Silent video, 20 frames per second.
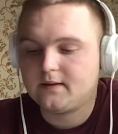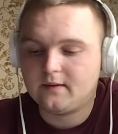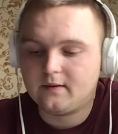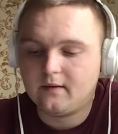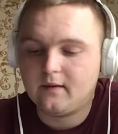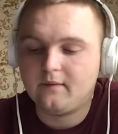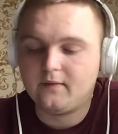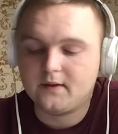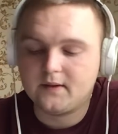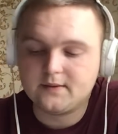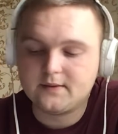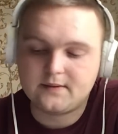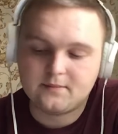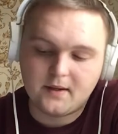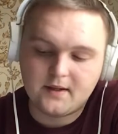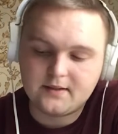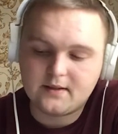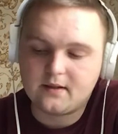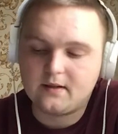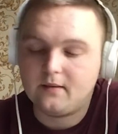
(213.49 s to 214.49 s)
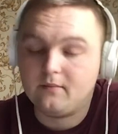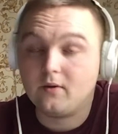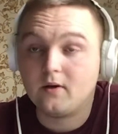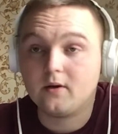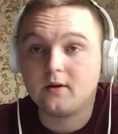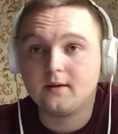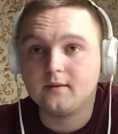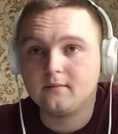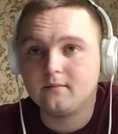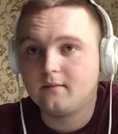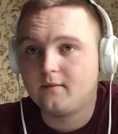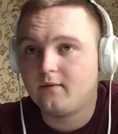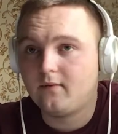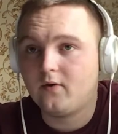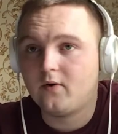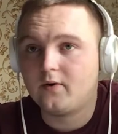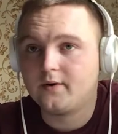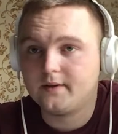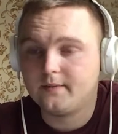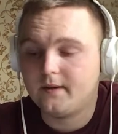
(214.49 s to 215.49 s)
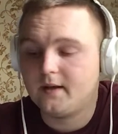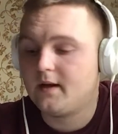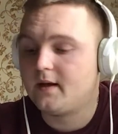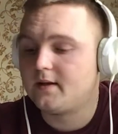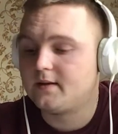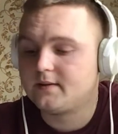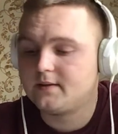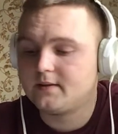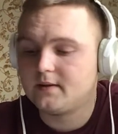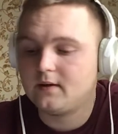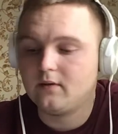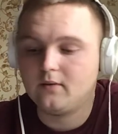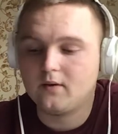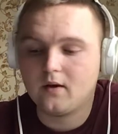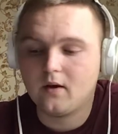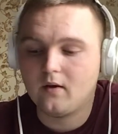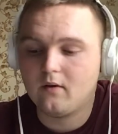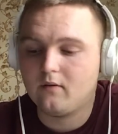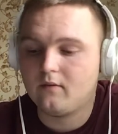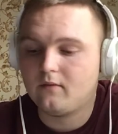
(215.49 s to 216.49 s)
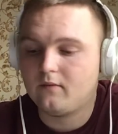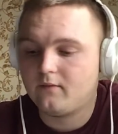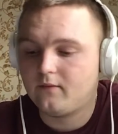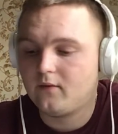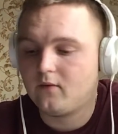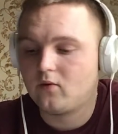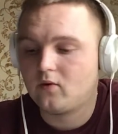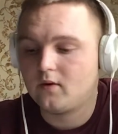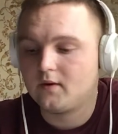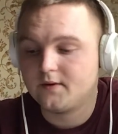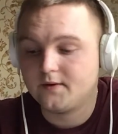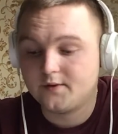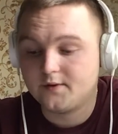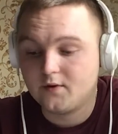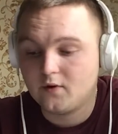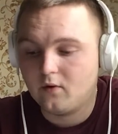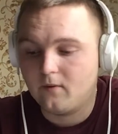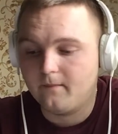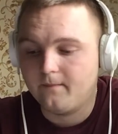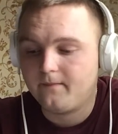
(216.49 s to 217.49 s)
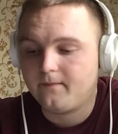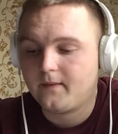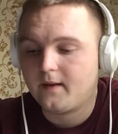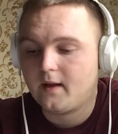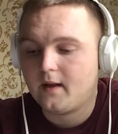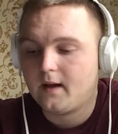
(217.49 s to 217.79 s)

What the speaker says: if it is basically more than 40 minutes, you would go for Zoom,